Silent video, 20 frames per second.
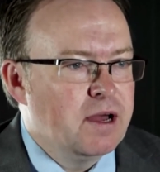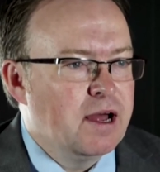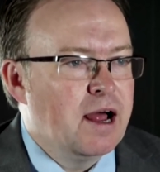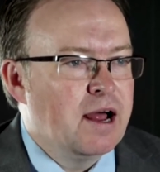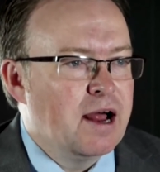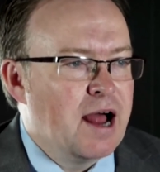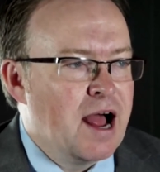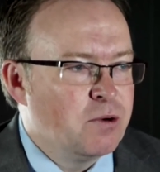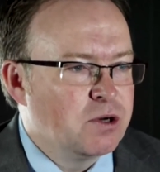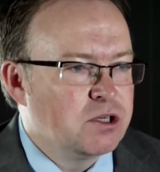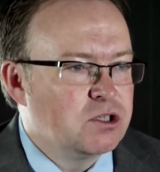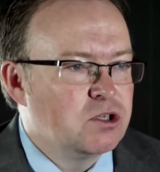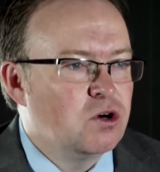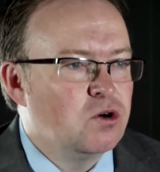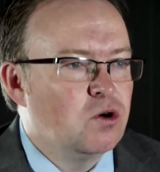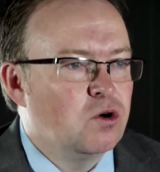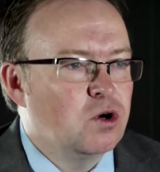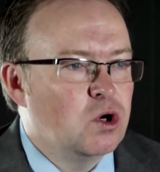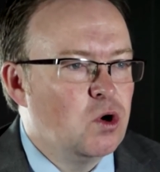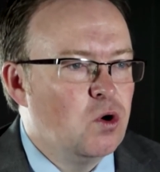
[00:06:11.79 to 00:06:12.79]
I would
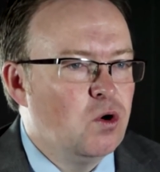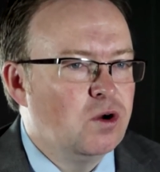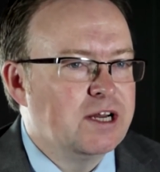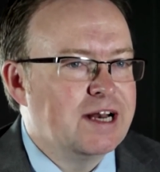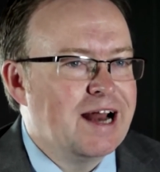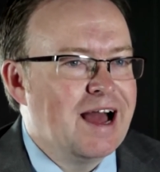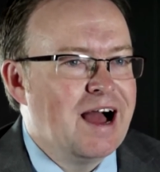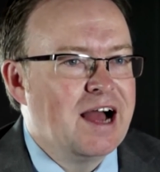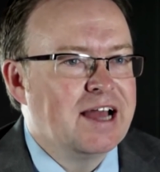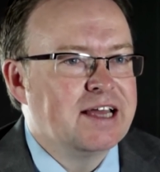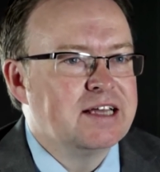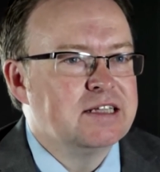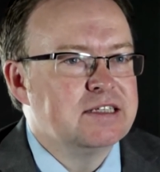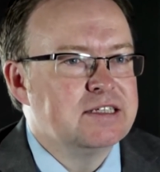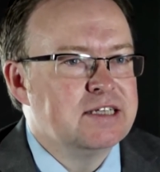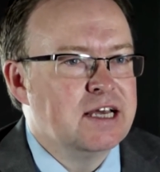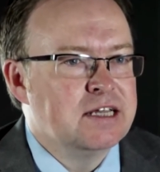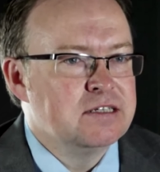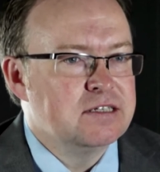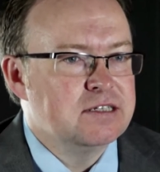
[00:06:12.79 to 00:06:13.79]
call it high
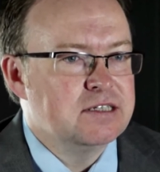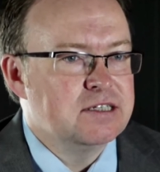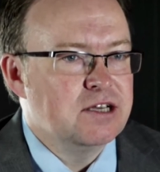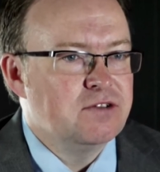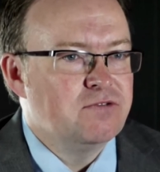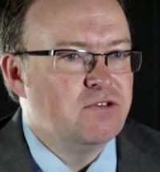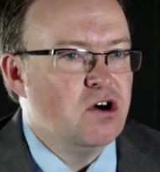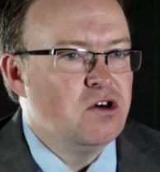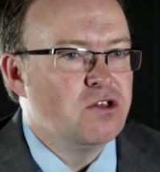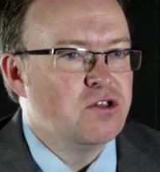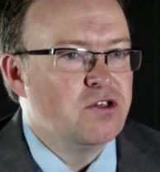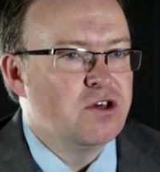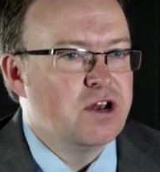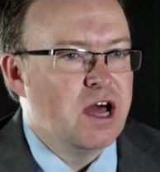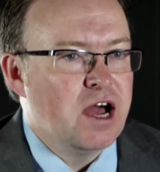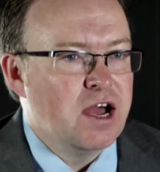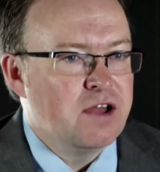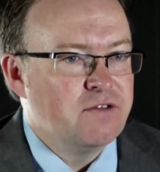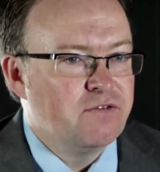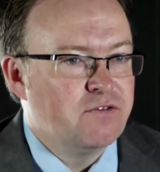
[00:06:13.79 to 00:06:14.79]
intensity rather than
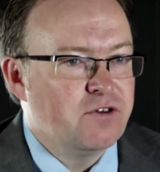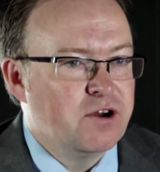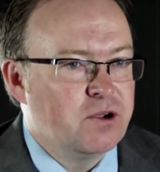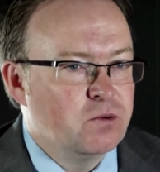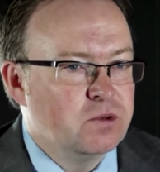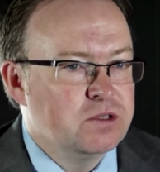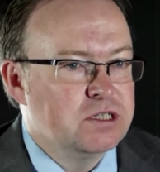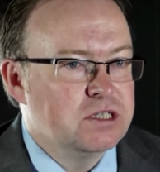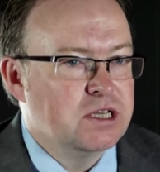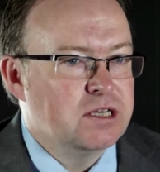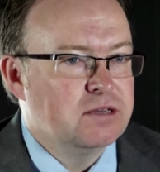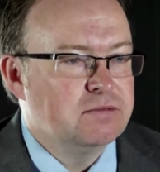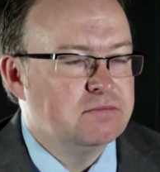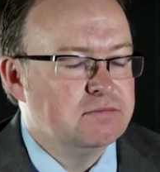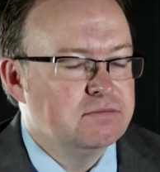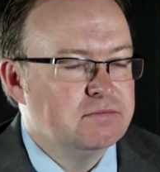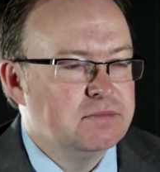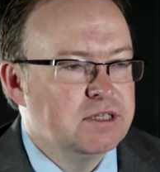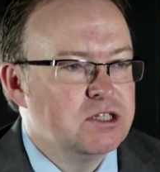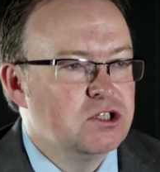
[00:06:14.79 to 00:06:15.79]
high frequency
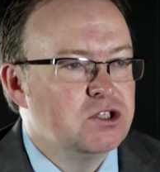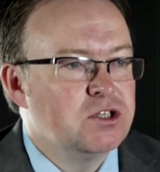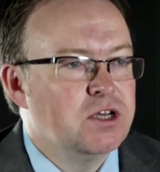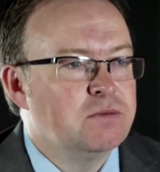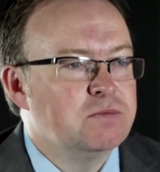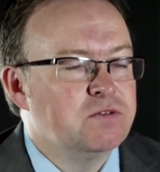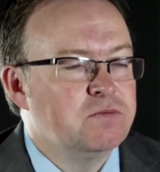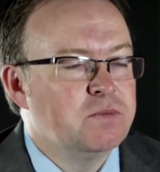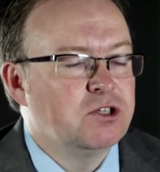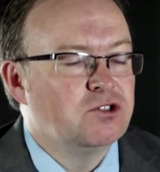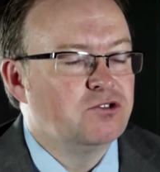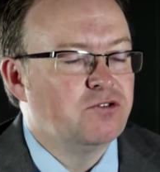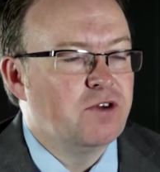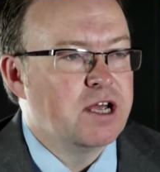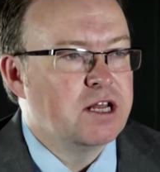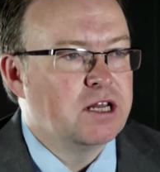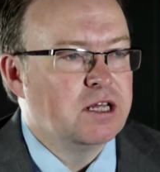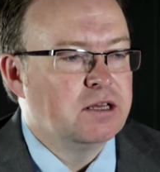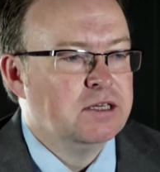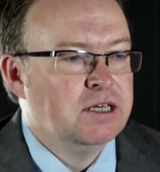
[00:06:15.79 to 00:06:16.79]
in terms of my
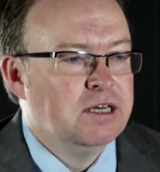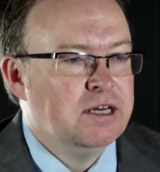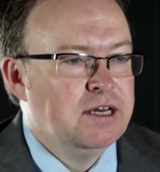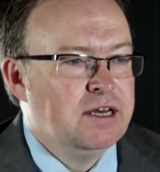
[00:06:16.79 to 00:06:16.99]
trading.